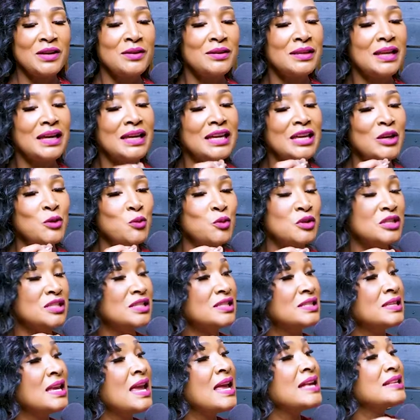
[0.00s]
like he was
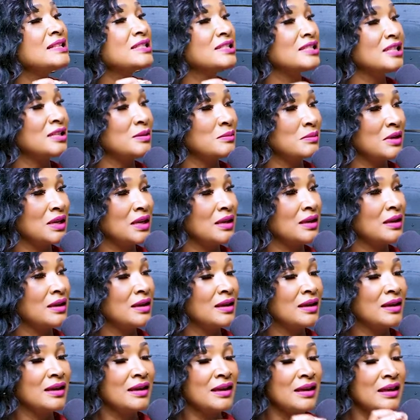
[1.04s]
testing me
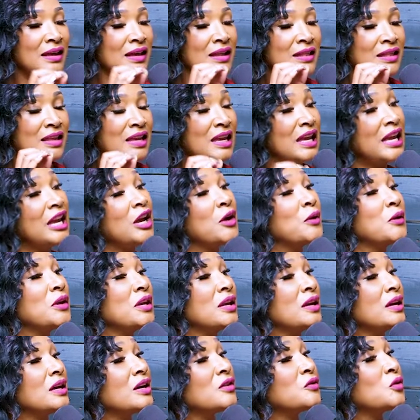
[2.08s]
in the
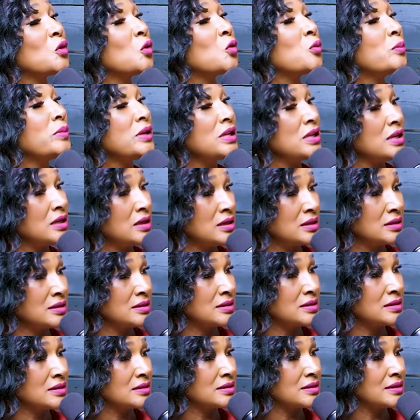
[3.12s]
area of
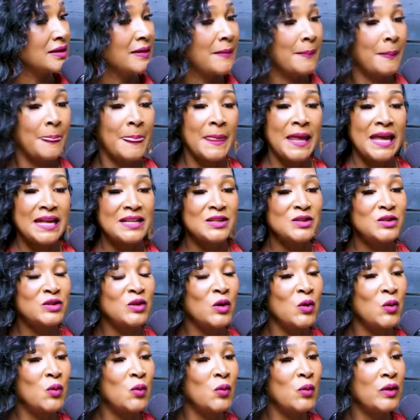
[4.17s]
obedience. Mm. And
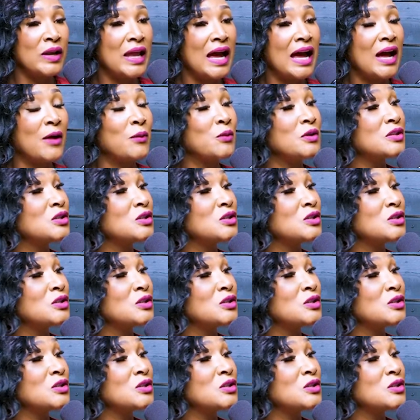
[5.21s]
so when I was